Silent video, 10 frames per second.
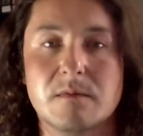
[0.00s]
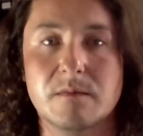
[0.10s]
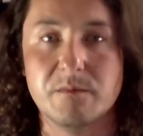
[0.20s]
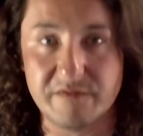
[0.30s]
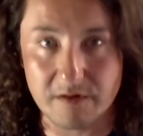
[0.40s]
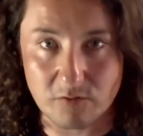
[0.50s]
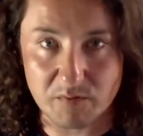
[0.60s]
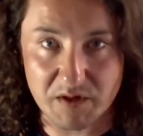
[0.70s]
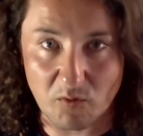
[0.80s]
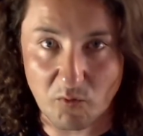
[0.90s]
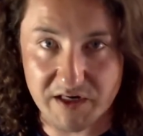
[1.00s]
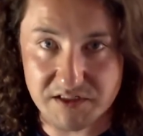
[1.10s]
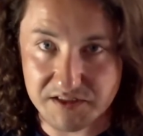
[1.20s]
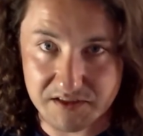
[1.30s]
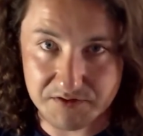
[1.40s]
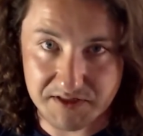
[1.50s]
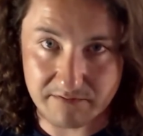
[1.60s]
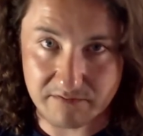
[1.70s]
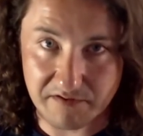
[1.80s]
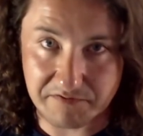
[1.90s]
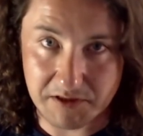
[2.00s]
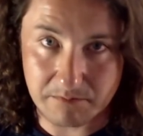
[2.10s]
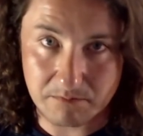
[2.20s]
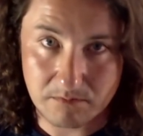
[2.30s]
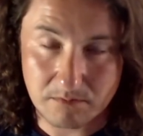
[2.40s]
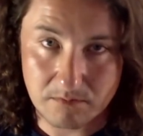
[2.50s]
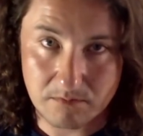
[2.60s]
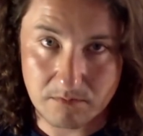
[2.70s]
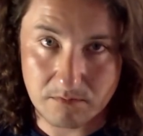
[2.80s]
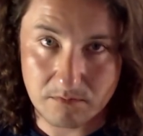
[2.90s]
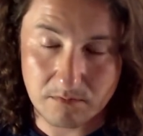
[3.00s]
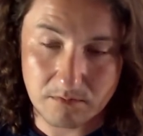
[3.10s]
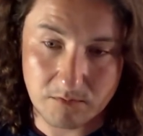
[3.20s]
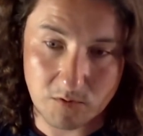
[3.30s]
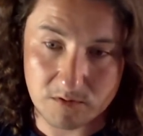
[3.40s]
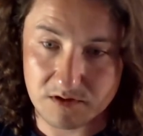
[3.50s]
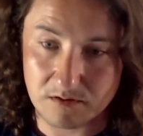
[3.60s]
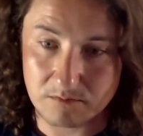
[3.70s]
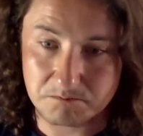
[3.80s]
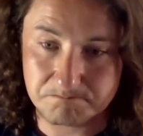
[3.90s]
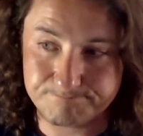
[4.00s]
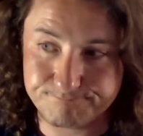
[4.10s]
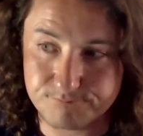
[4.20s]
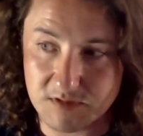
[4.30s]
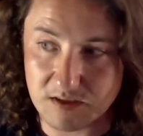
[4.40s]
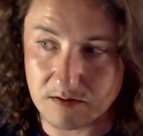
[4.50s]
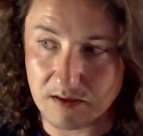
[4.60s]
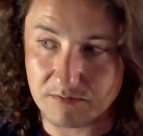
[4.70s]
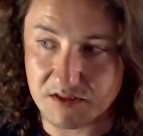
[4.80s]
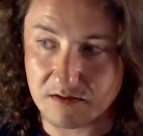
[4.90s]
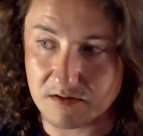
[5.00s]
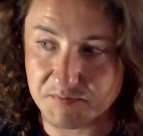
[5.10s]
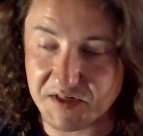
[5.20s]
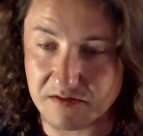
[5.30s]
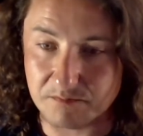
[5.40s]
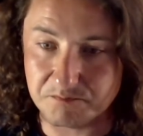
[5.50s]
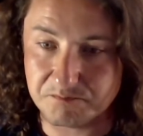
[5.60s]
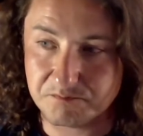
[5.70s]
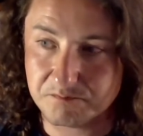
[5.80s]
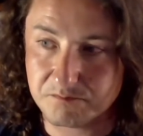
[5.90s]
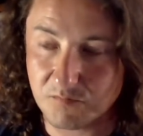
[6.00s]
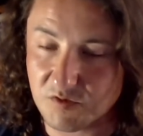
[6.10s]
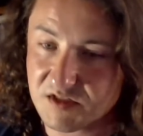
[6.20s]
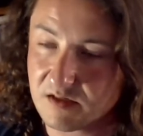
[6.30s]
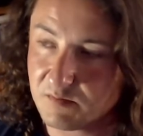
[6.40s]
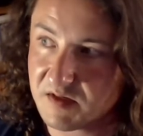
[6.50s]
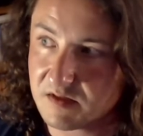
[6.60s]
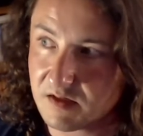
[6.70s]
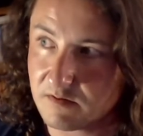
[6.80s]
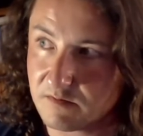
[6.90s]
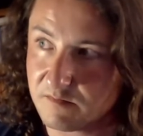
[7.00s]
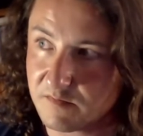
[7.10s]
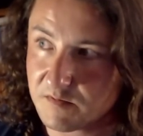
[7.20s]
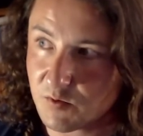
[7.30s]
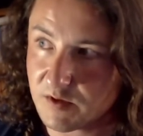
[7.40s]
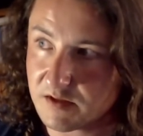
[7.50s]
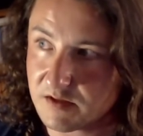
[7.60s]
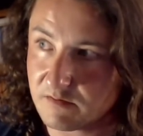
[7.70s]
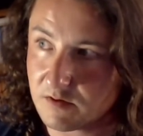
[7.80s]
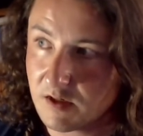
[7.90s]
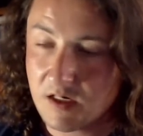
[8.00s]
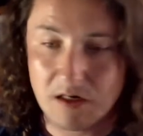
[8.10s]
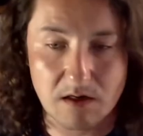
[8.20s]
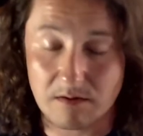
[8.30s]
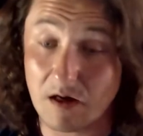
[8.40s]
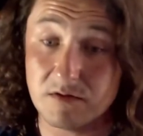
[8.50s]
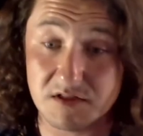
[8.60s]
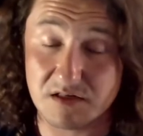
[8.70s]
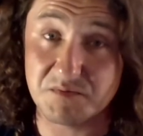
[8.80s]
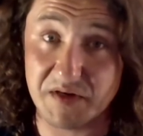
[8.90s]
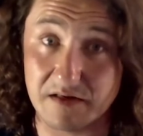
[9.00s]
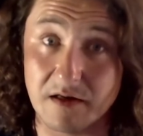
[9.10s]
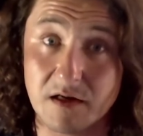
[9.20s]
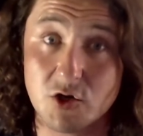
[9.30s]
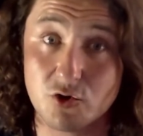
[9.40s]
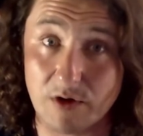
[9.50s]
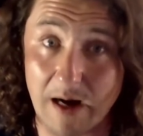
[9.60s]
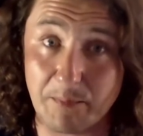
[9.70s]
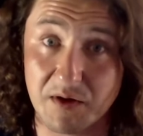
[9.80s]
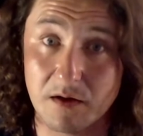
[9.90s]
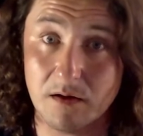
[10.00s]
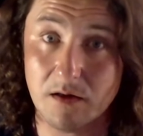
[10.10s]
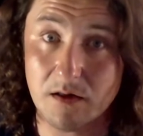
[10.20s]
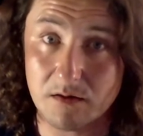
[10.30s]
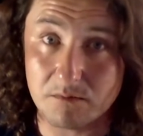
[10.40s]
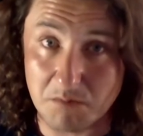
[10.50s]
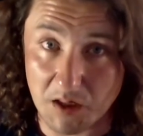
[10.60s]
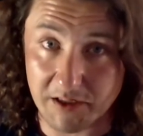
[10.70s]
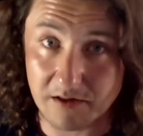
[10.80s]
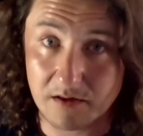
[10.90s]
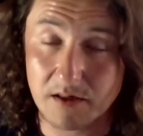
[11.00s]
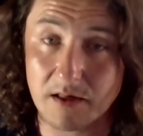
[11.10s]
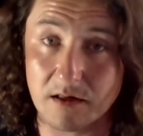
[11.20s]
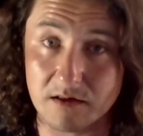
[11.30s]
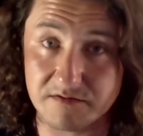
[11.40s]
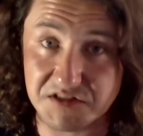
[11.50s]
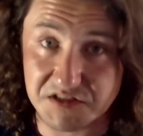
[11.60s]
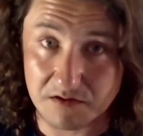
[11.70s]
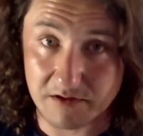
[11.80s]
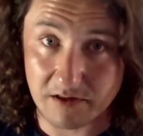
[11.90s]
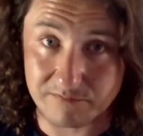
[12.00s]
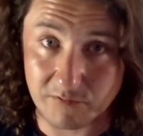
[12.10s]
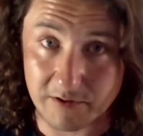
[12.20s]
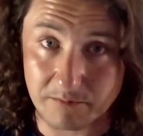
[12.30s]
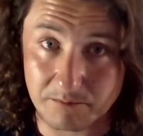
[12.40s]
federal minimum wage is still $7.50 or so. I was getting paid. Was I getting paid 7.20, 7.30? I was getting paid crap money, and I lived in Southern California.